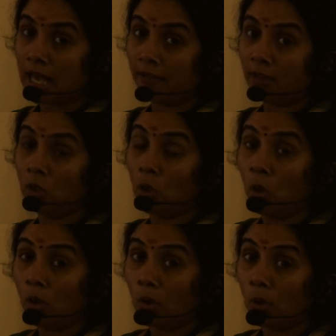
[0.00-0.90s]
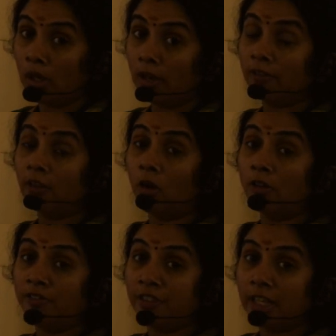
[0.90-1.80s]
having no role
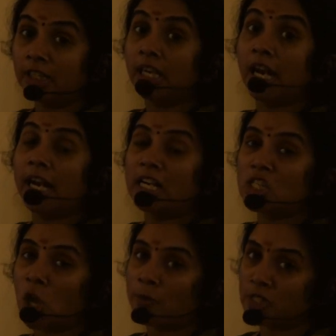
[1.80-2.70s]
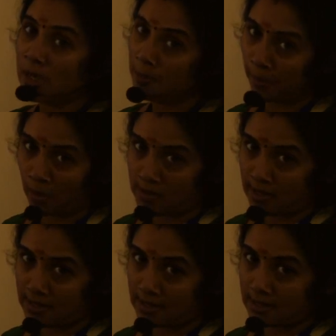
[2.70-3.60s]
on further adsorption
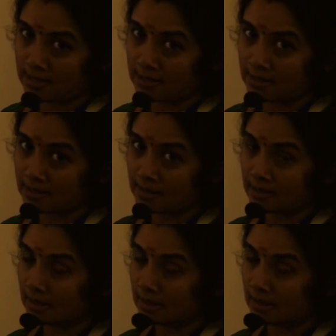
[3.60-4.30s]
process.